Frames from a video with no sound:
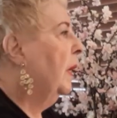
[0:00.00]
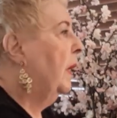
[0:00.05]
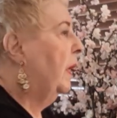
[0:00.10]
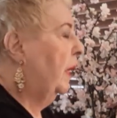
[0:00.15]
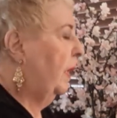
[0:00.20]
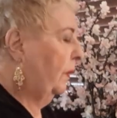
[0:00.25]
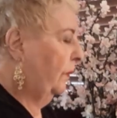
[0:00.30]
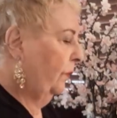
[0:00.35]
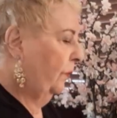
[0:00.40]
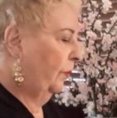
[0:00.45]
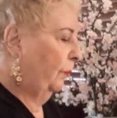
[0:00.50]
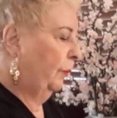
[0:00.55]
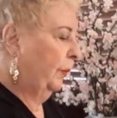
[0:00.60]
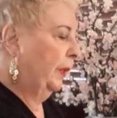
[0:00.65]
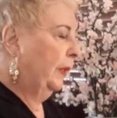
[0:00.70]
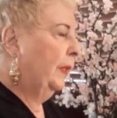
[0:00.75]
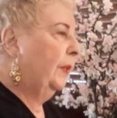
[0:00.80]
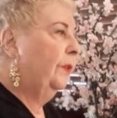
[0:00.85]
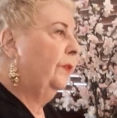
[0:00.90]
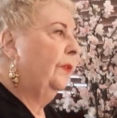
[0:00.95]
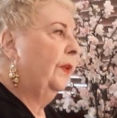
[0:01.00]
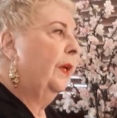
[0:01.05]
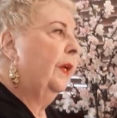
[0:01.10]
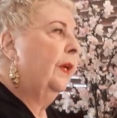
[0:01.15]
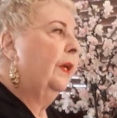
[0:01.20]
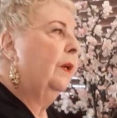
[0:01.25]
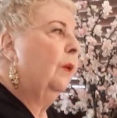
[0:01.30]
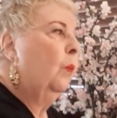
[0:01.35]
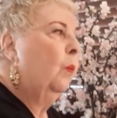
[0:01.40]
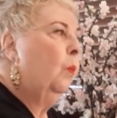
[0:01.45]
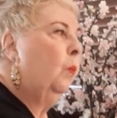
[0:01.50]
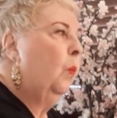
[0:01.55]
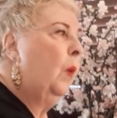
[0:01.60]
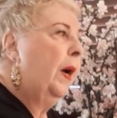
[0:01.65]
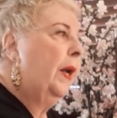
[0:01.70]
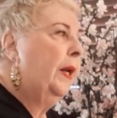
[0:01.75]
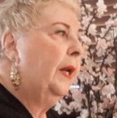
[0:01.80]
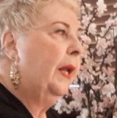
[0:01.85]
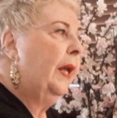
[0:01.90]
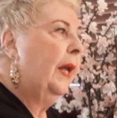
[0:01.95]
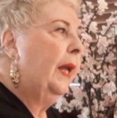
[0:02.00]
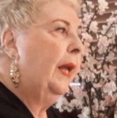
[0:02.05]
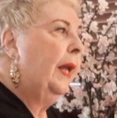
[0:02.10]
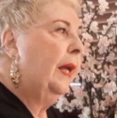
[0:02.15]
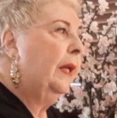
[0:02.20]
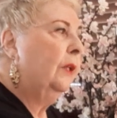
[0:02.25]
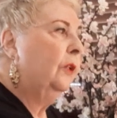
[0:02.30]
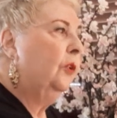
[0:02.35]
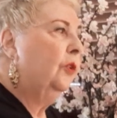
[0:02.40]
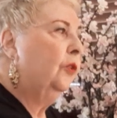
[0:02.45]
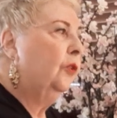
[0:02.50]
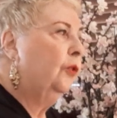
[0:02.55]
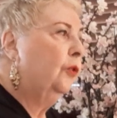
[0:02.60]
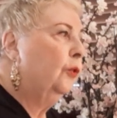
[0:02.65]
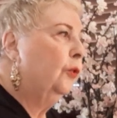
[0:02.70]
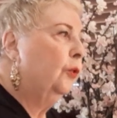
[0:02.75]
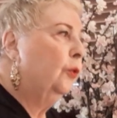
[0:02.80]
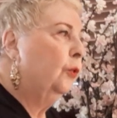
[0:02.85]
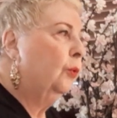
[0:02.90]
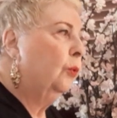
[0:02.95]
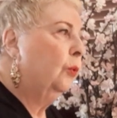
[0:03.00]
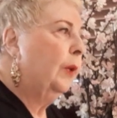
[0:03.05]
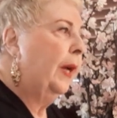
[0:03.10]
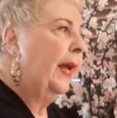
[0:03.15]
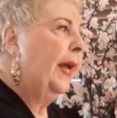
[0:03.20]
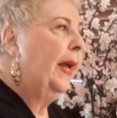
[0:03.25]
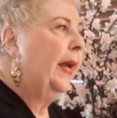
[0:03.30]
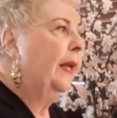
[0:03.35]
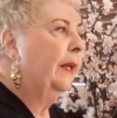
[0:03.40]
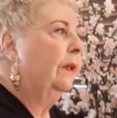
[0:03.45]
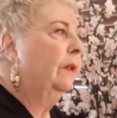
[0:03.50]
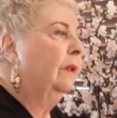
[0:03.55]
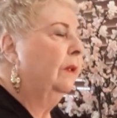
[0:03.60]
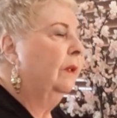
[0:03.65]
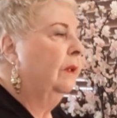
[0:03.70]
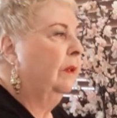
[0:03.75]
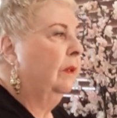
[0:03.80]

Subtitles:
It's really saying 1 and 2 and,